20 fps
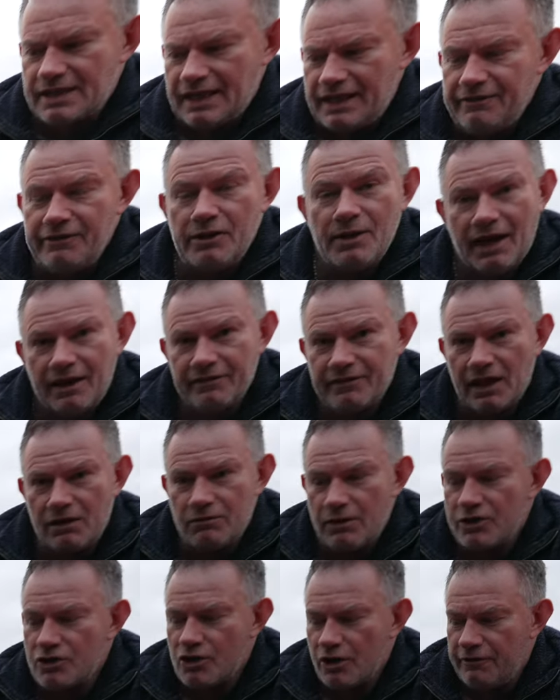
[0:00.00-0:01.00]
that if you have that
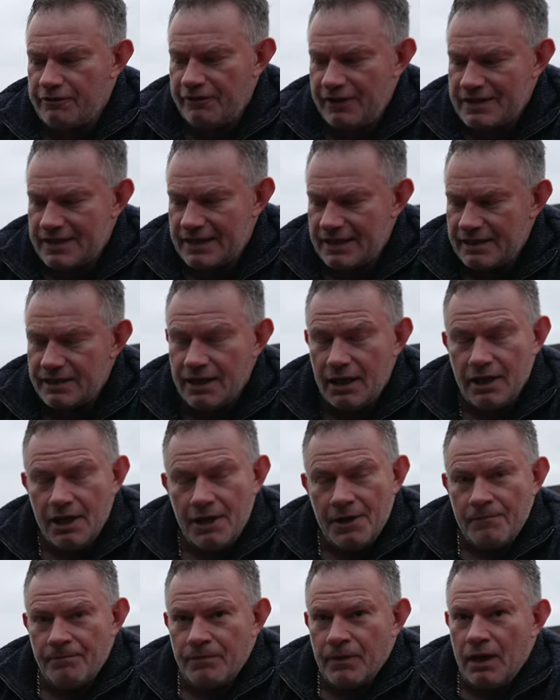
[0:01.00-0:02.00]
retrofitted,
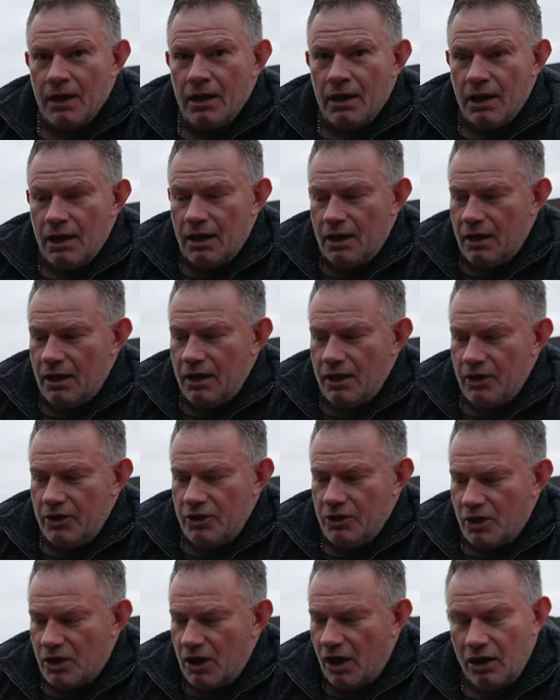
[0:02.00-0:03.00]

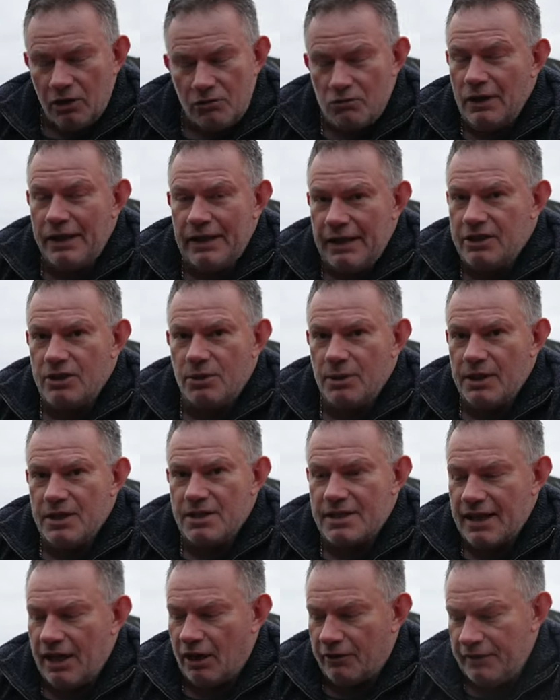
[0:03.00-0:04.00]
you can't really do it
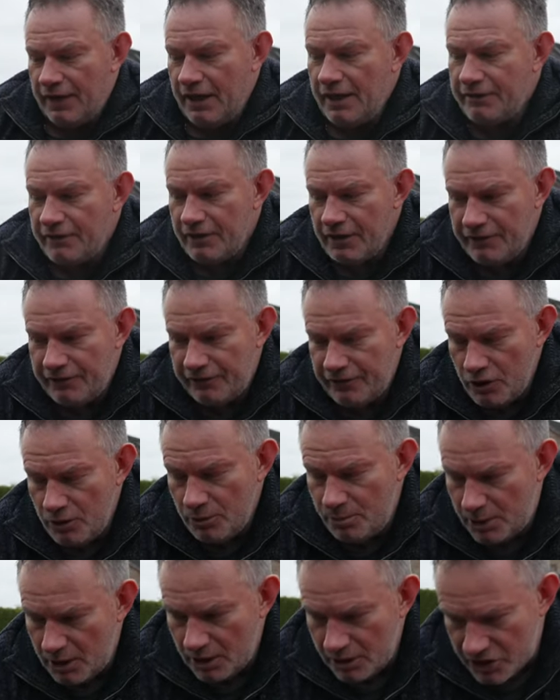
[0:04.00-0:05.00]
yourself. Even if you
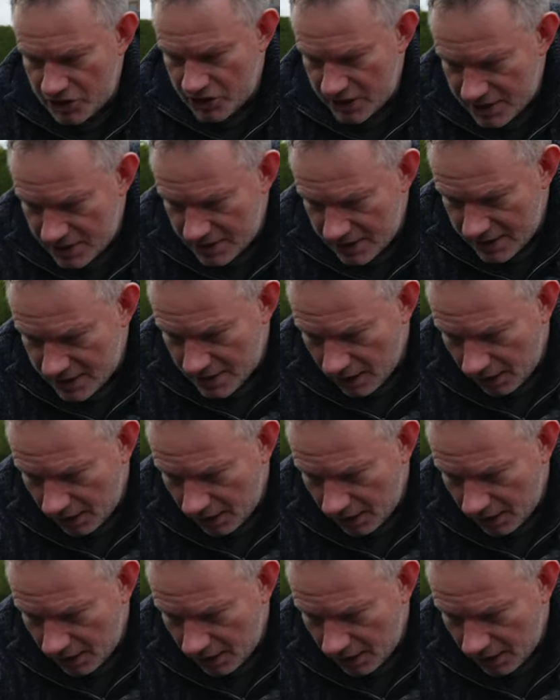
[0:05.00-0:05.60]
purchase this